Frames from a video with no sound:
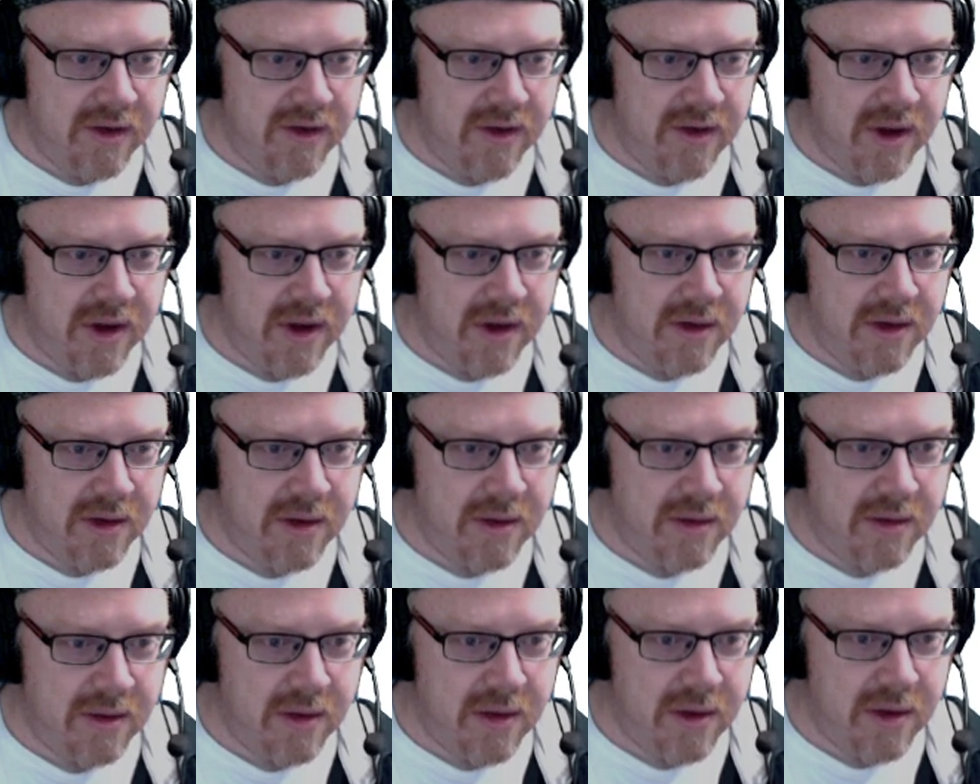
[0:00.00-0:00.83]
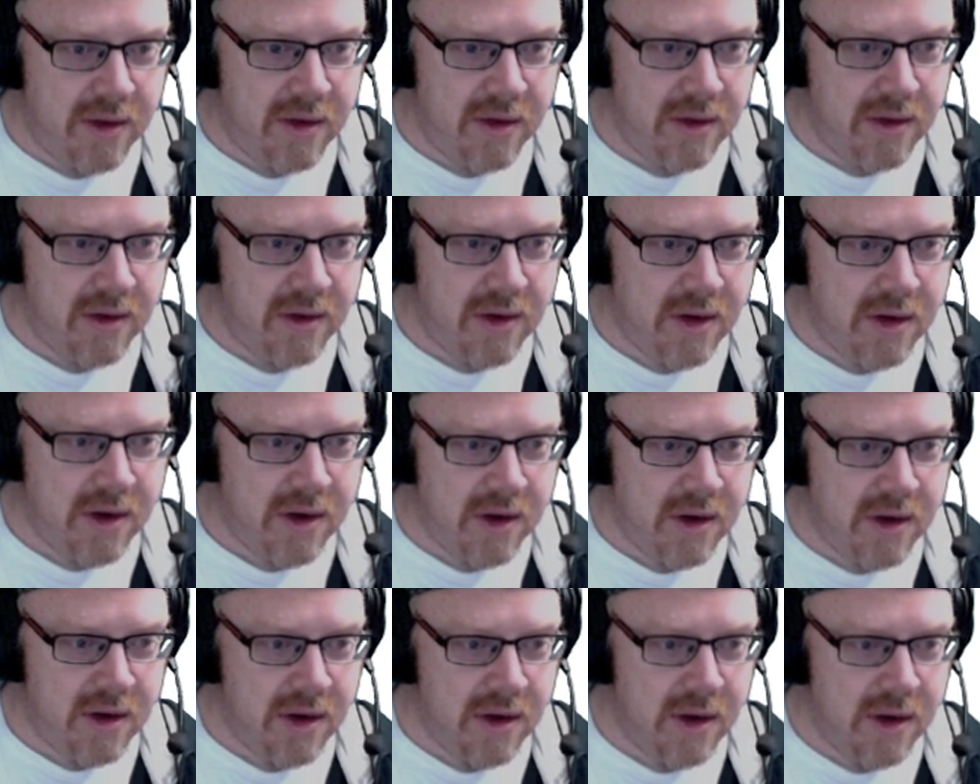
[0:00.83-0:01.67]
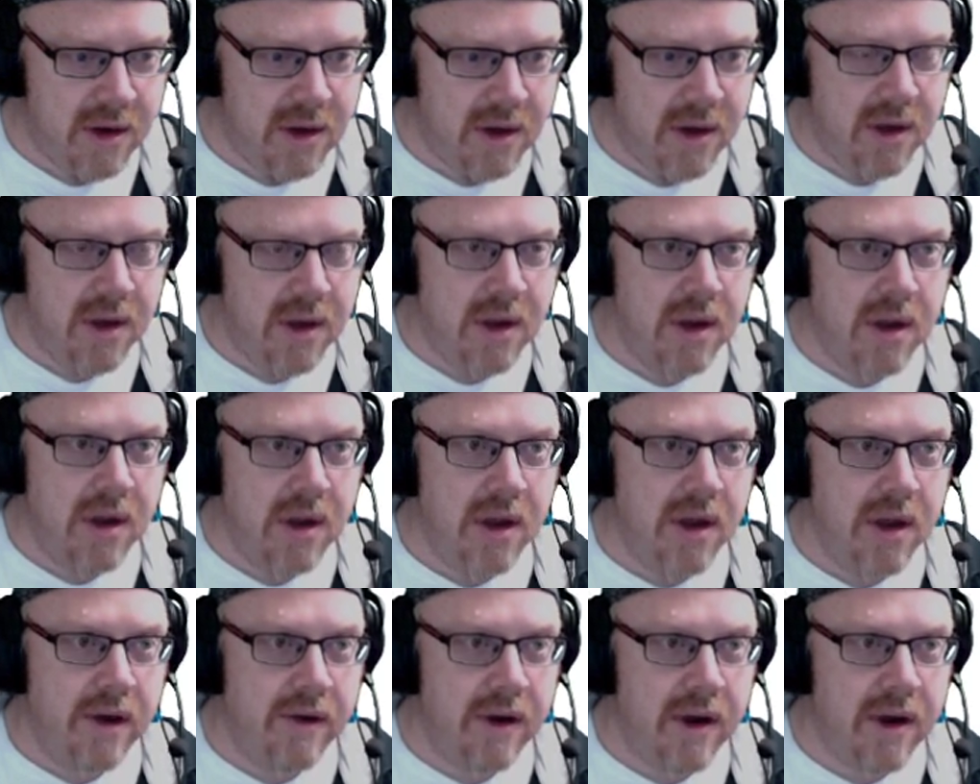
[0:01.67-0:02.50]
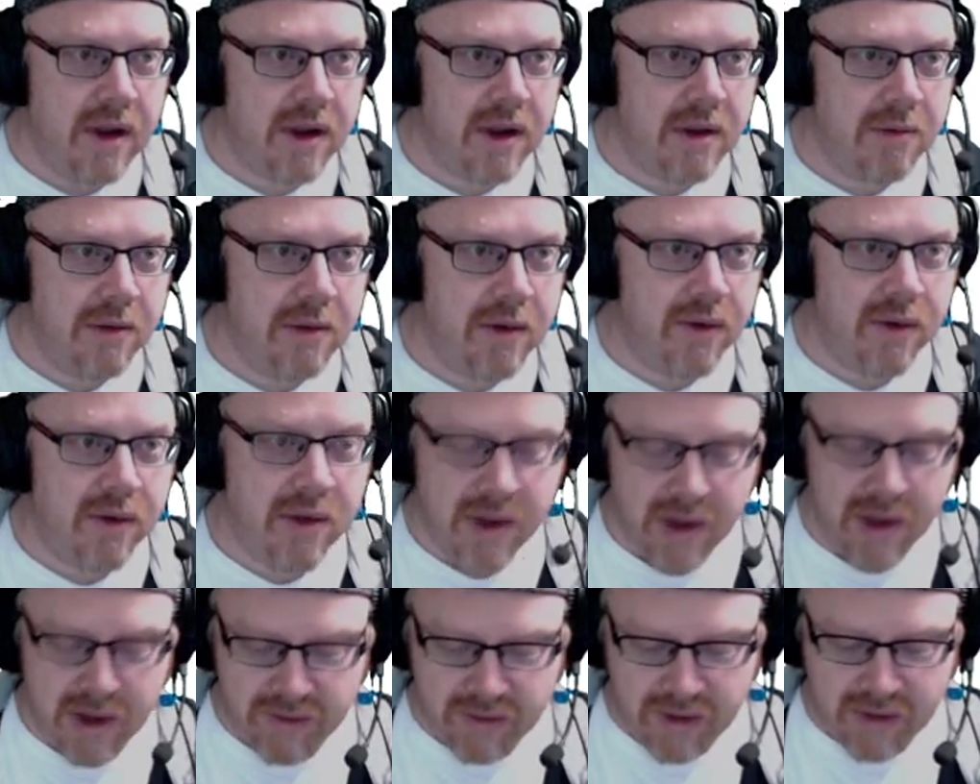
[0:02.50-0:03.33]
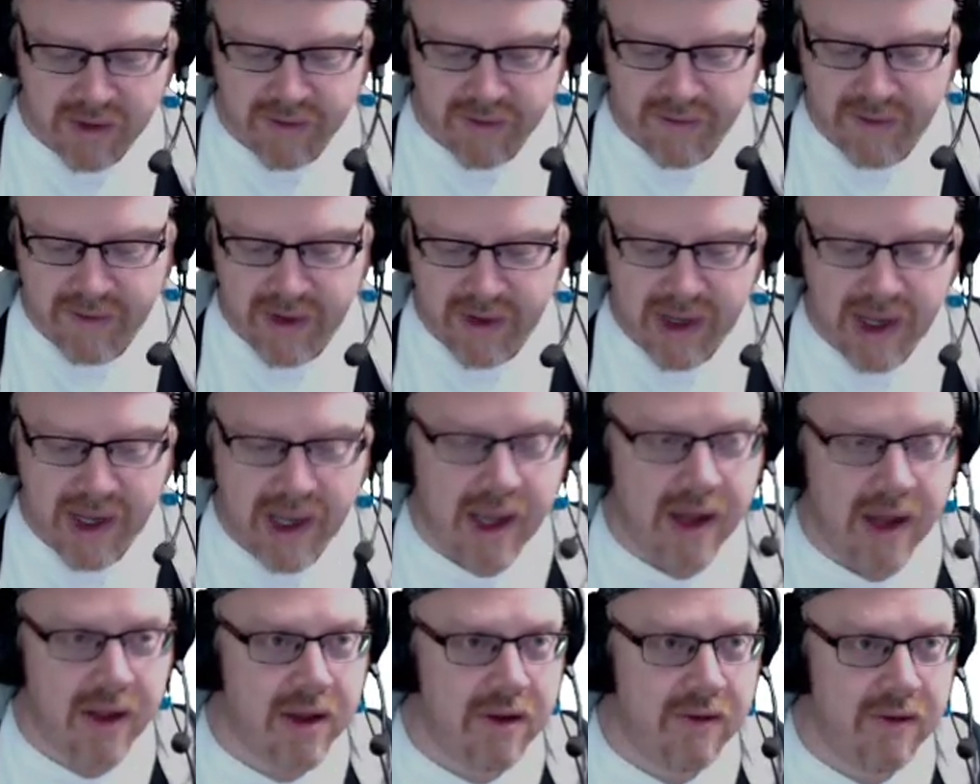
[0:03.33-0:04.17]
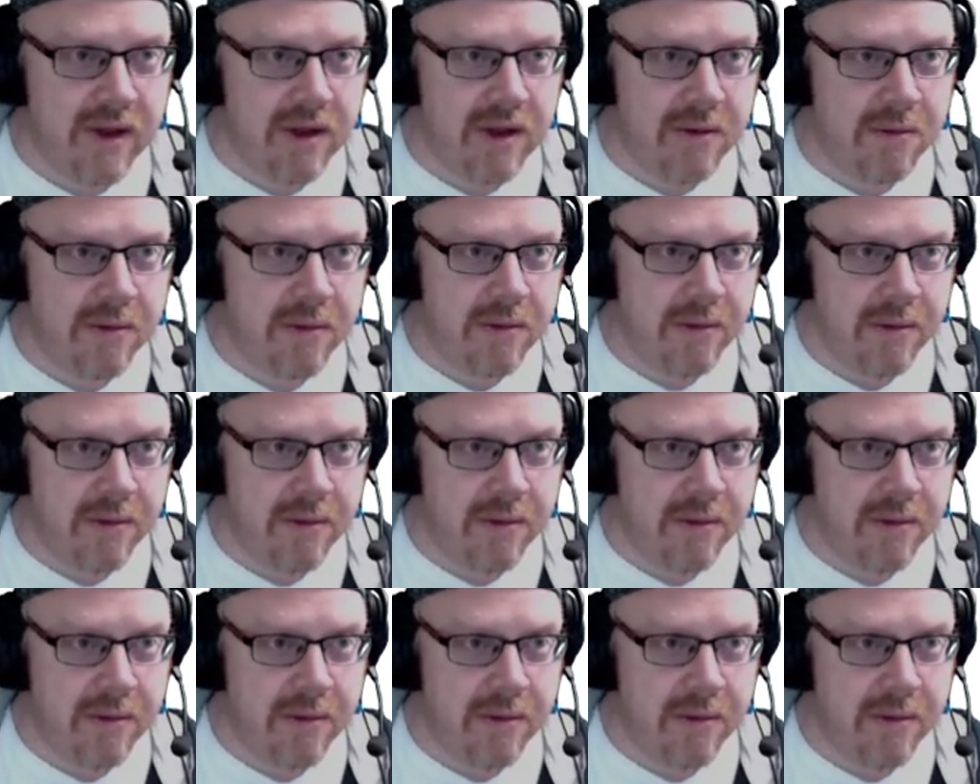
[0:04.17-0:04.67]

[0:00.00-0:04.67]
chart. All right, smooth line graph algorithm.